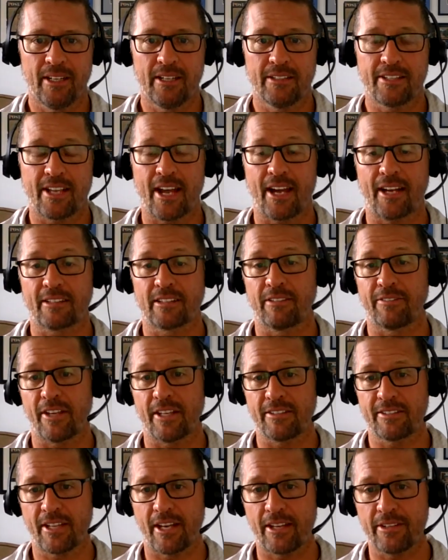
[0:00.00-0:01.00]
to
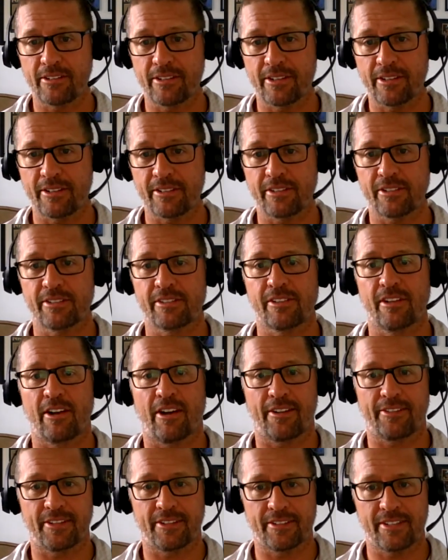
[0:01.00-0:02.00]
activate tenderness,
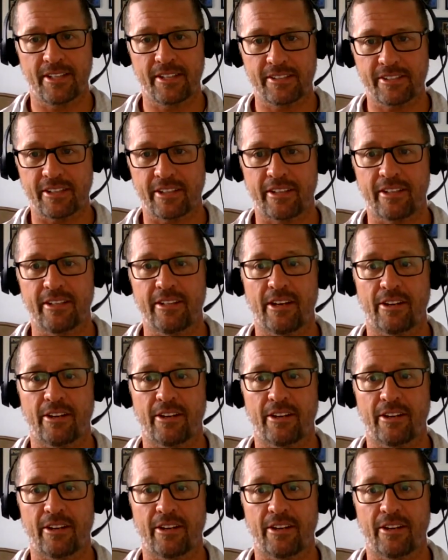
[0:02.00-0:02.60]
authenticity,